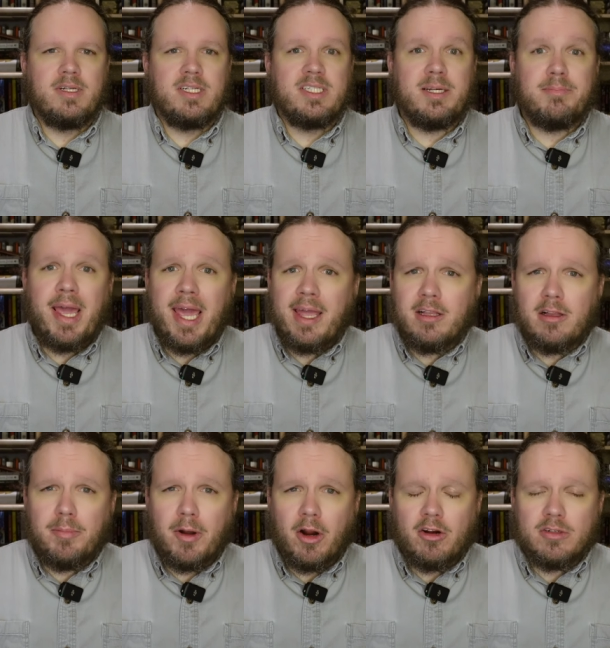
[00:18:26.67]
Some
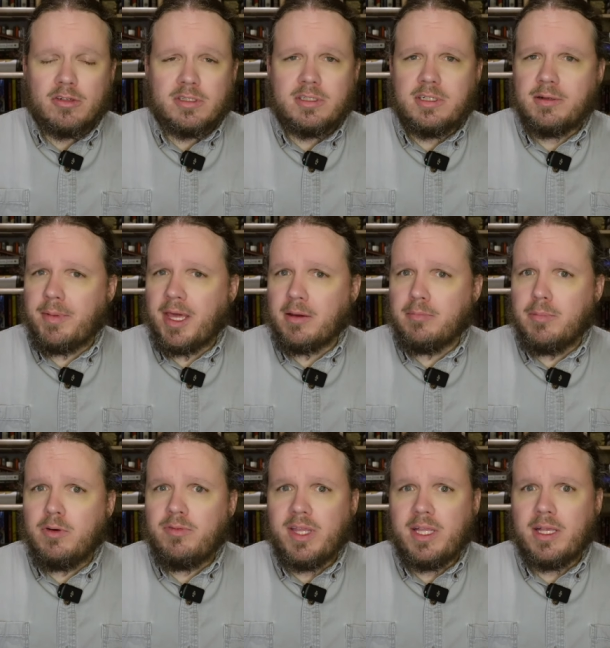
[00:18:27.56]
handlebars to make
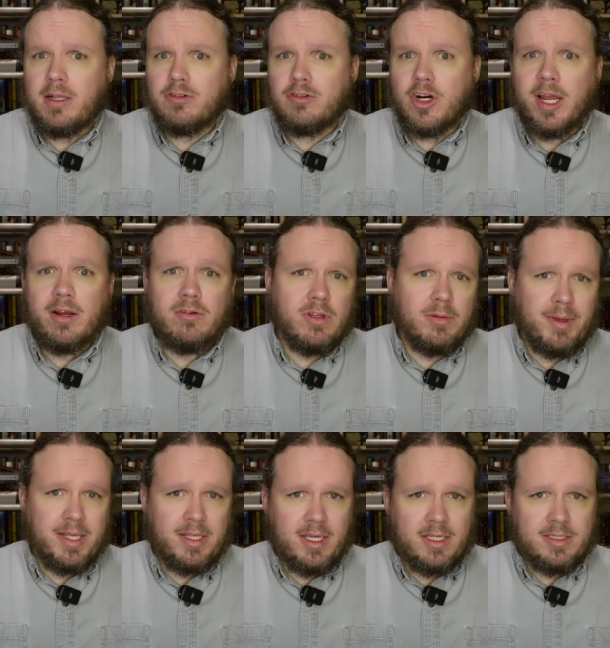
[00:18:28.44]
moving it around a
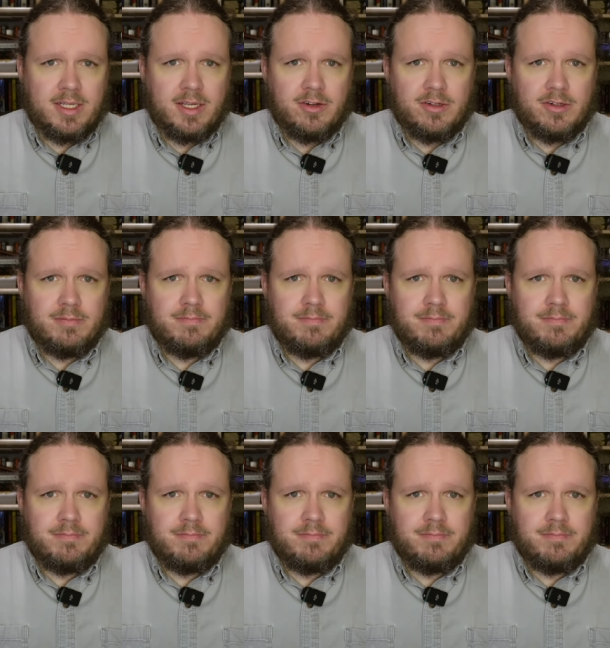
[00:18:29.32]
bit easier.